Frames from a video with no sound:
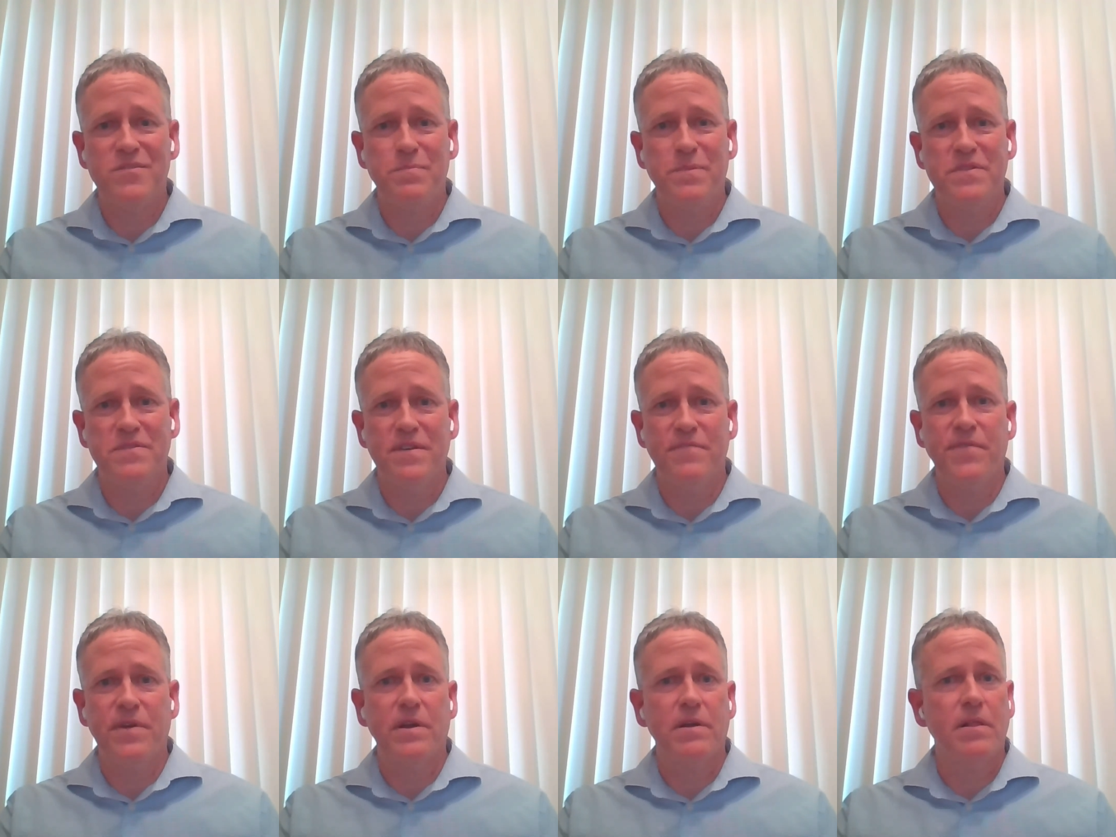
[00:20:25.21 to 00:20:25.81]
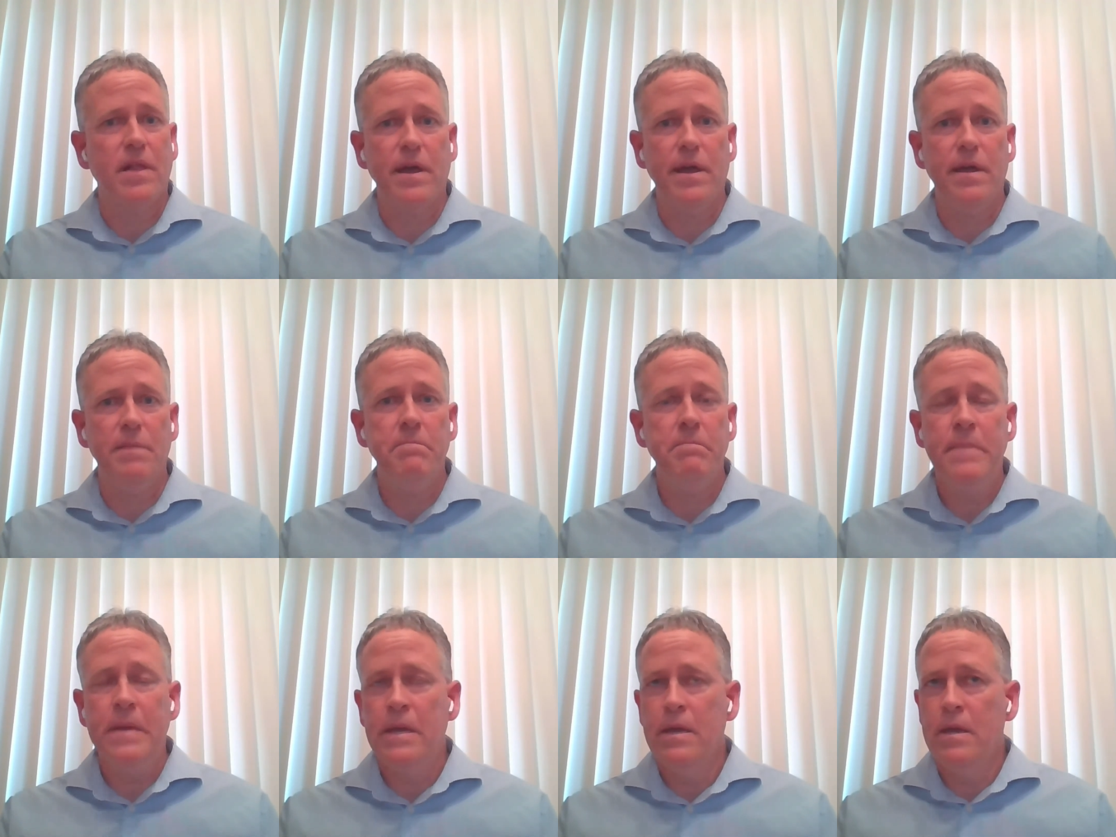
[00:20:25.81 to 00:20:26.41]
specific
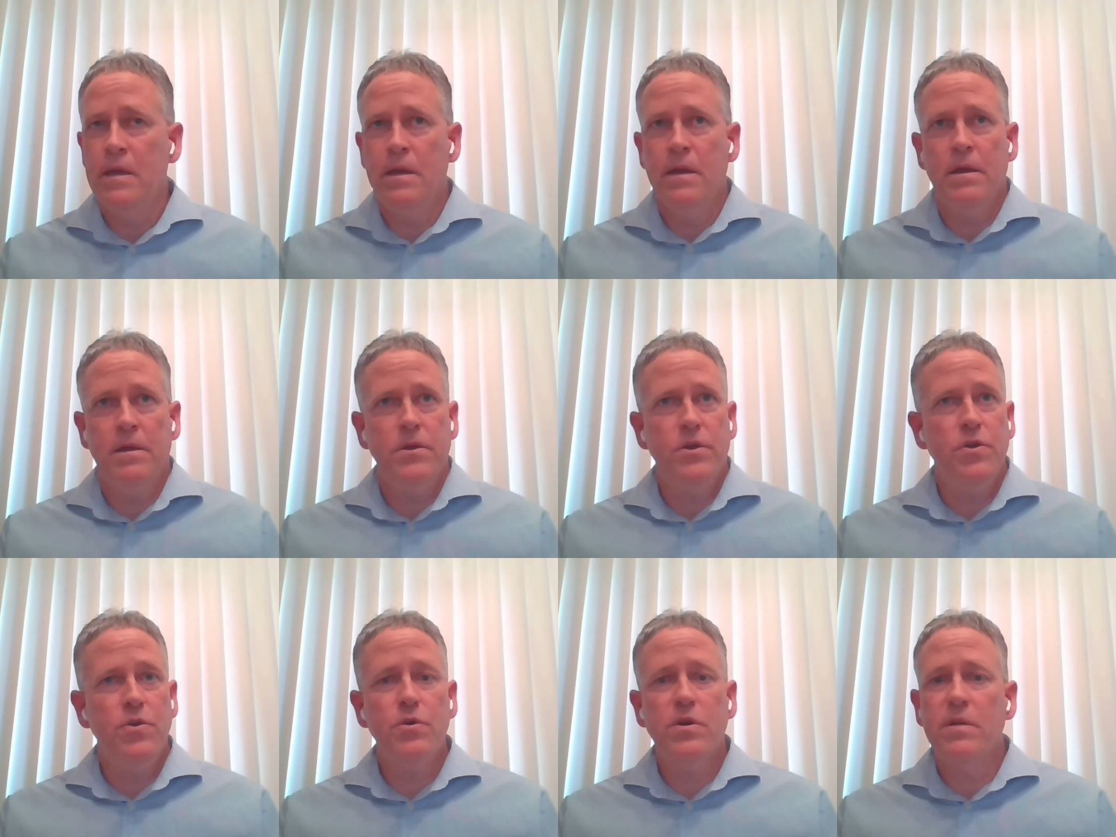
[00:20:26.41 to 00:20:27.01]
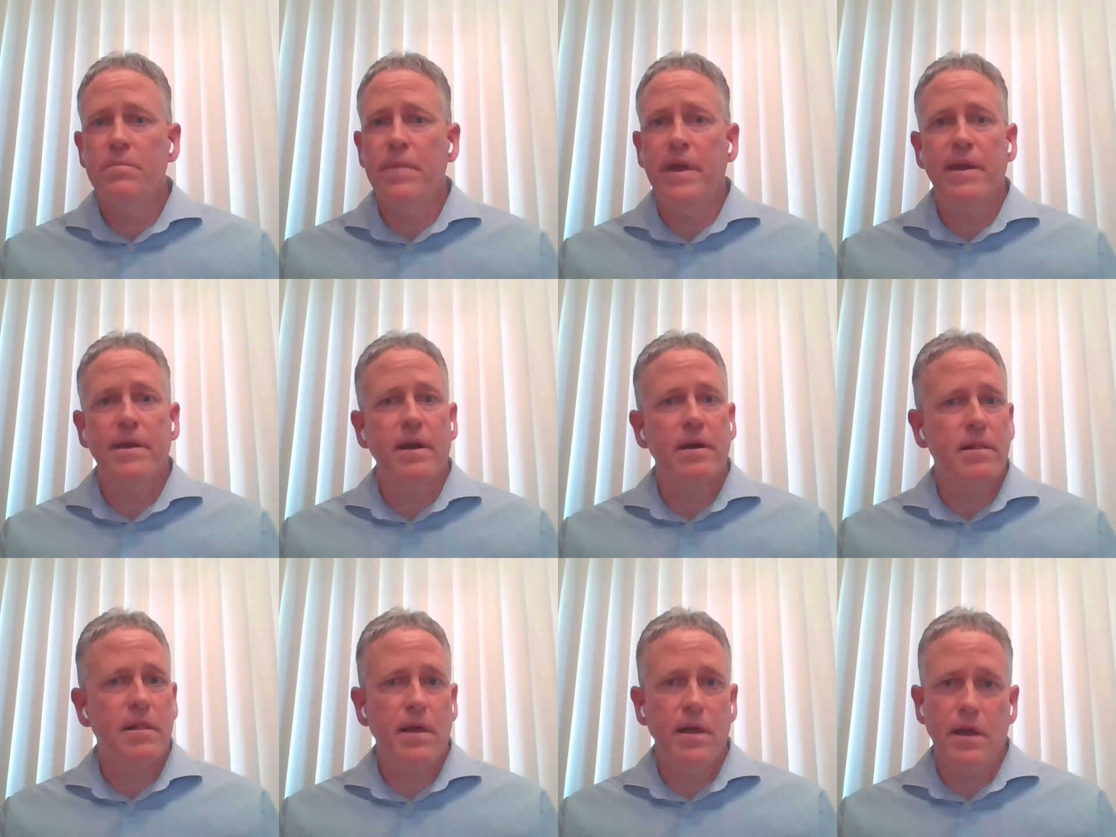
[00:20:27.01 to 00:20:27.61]
claim. You can make
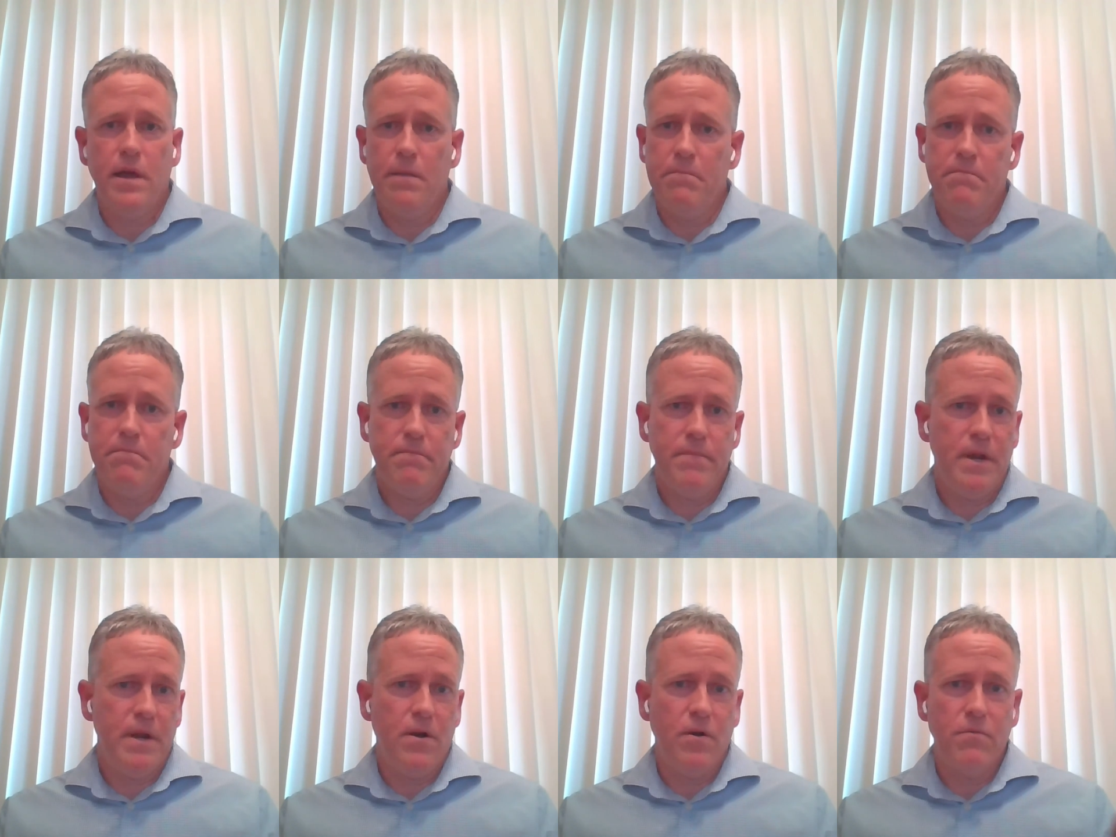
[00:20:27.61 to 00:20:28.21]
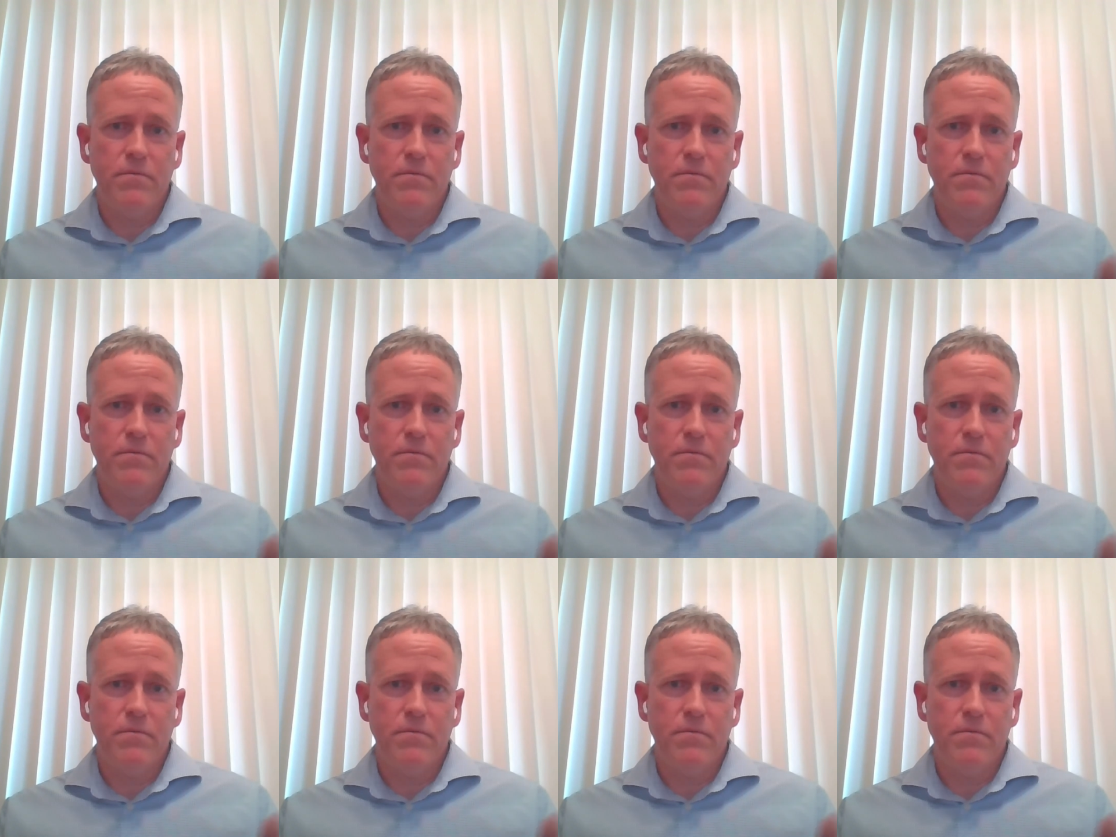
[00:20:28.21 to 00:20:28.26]
a claim,